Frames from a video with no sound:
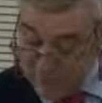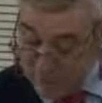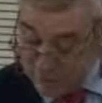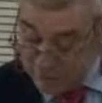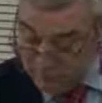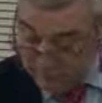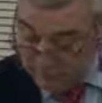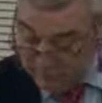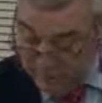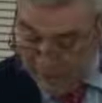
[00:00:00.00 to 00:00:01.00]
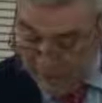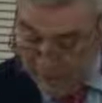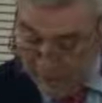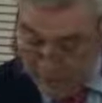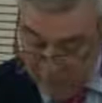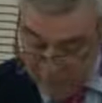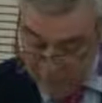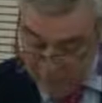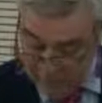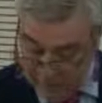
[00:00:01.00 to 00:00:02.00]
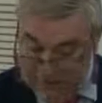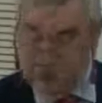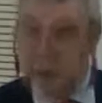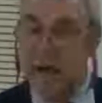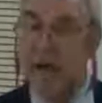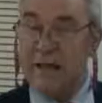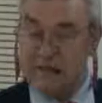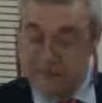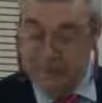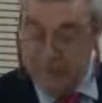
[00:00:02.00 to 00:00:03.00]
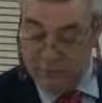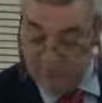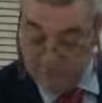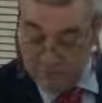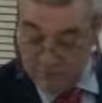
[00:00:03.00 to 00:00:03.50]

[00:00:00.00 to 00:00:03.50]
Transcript: bush crafts, nature and survival.